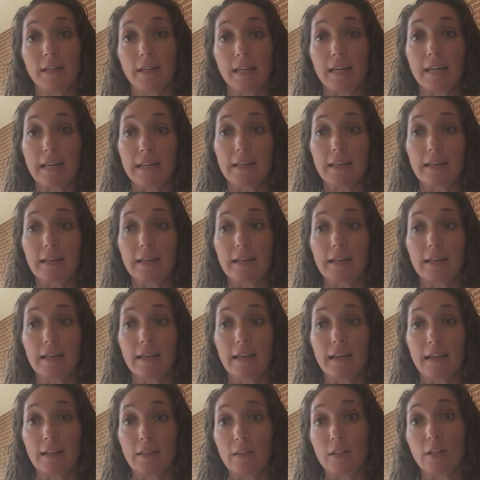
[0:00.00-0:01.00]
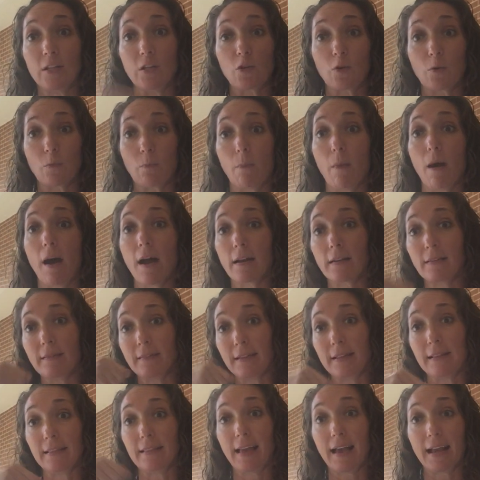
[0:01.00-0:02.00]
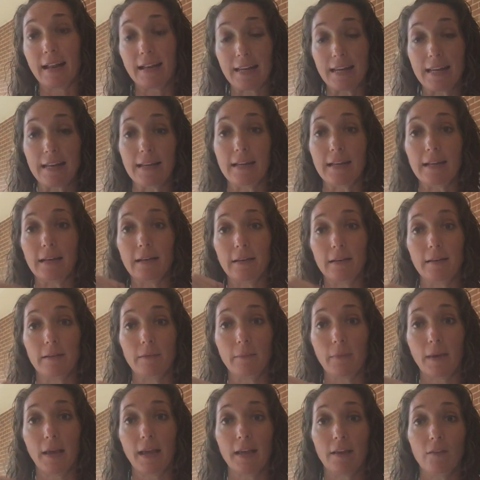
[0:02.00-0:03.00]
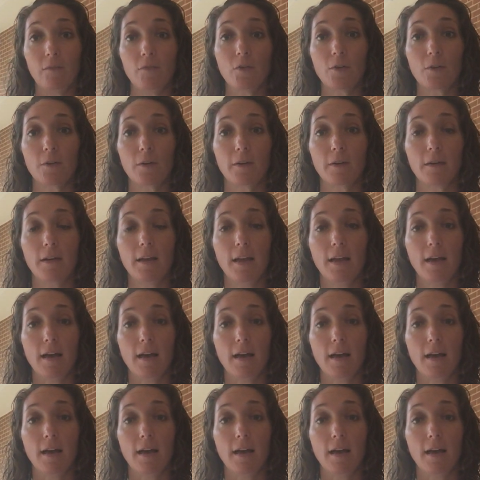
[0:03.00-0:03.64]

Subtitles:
eating and then you're modeling that eating behavior,